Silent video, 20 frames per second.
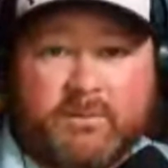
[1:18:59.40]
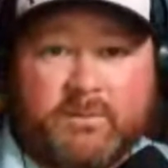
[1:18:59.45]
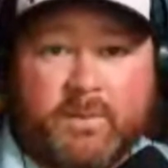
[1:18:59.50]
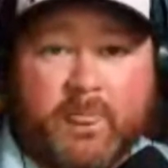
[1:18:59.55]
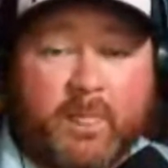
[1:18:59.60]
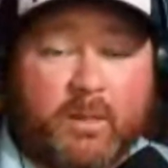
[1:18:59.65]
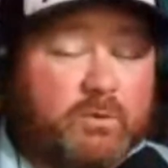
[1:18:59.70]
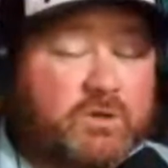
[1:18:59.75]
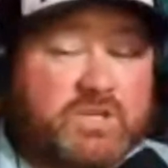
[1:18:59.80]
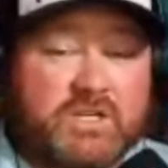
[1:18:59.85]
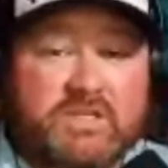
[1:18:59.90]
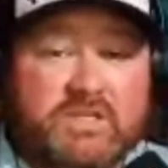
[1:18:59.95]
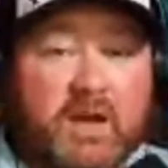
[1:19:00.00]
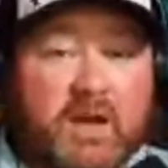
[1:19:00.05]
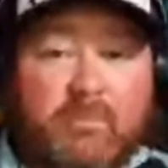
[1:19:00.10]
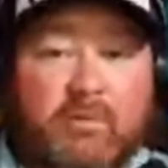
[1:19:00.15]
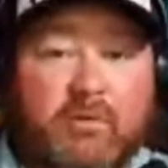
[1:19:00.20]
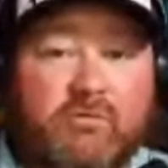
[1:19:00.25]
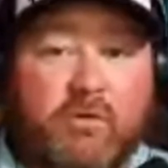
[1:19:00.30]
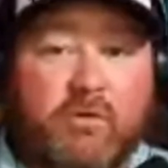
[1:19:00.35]
which he's
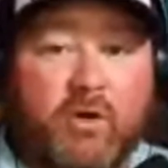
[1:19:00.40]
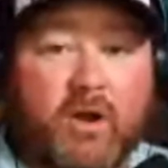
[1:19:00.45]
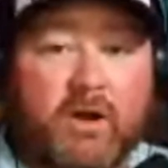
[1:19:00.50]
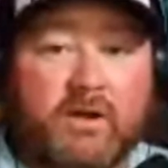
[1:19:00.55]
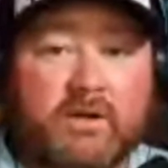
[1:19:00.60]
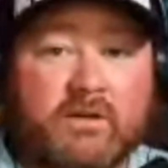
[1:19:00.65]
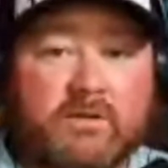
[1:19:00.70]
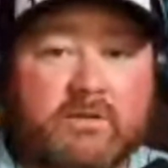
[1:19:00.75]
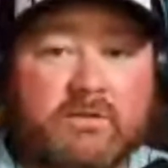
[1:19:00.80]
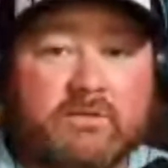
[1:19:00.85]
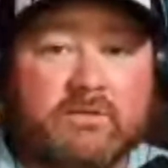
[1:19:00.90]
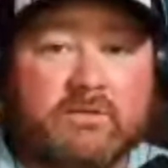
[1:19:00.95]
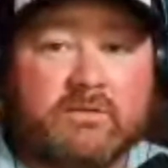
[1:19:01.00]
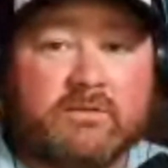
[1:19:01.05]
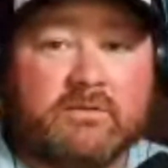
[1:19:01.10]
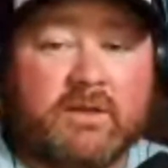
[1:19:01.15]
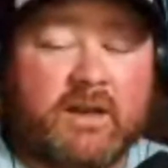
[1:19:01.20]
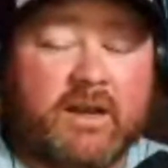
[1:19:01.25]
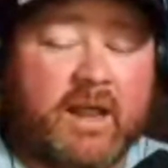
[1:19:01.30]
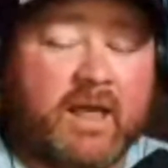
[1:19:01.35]
done before.
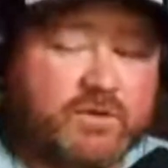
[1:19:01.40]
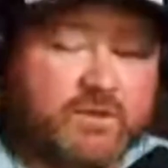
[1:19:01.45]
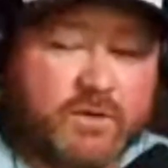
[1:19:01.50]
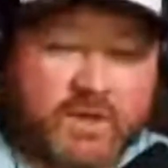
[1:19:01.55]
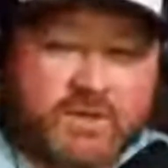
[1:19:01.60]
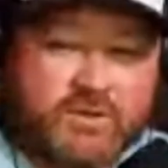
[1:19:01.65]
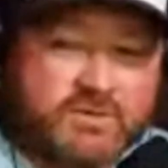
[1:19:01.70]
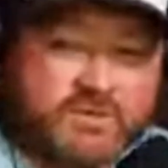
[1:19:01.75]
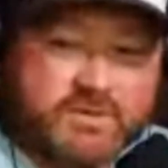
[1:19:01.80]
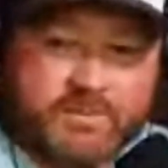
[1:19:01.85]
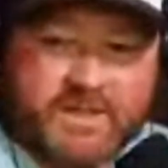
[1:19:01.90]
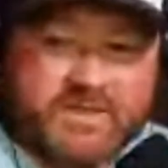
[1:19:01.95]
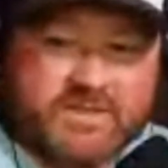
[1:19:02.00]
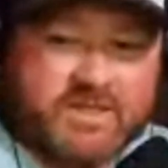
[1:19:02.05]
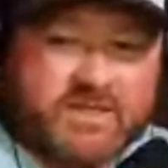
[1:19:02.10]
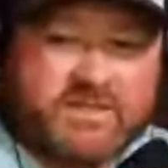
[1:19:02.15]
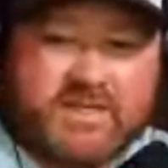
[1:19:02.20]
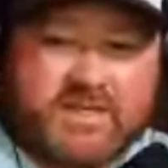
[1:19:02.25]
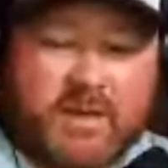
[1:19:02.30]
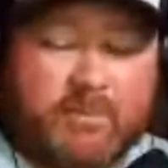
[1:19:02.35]
And that's why I use him as
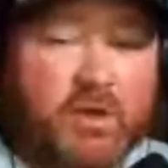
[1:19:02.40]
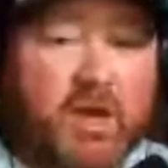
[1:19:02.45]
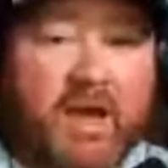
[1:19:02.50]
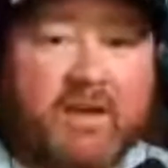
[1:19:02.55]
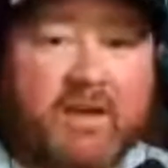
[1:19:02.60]
an example. I've